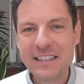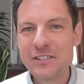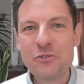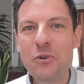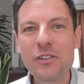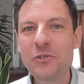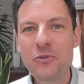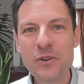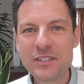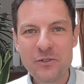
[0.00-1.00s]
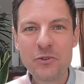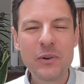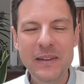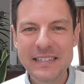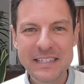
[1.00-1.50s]
there's no one who has no
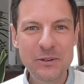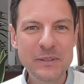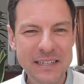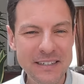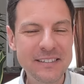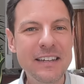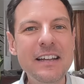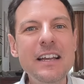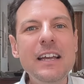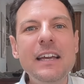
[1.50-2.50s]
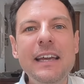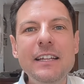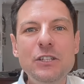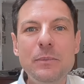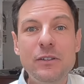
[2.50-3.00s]
quality, no talent.
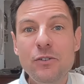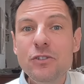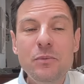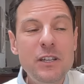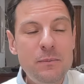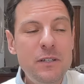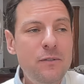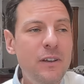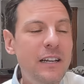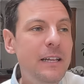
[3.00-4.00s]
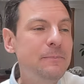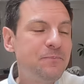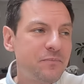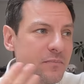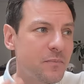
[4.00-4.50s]
It's about also specifically
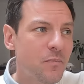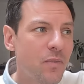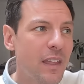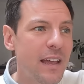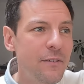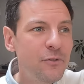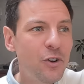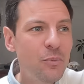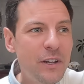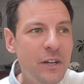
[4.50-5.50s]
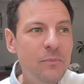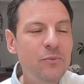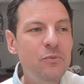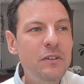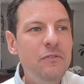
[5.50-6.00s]
after a
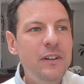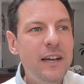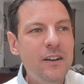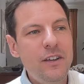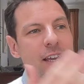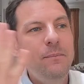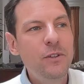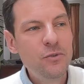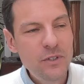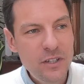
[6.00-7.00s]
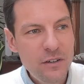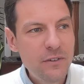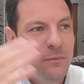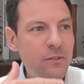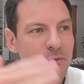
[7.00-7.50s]
breakup, we feel like, okay, I'm not good
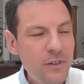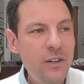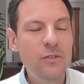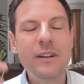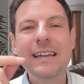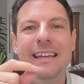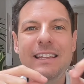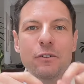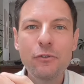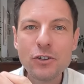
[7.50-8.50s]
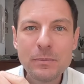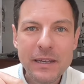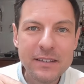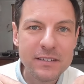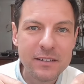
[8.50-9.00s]
enough. I'm not, in the first
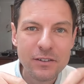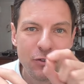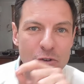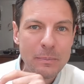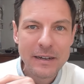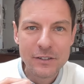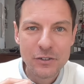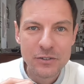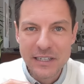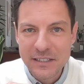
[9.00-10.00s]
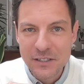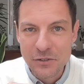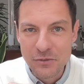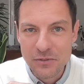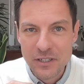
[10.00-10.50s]
place, your partner
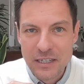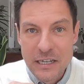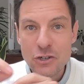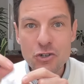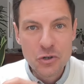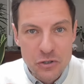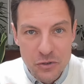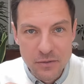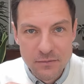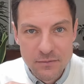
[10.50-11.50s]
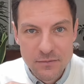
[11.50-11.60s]
dated you, chose you,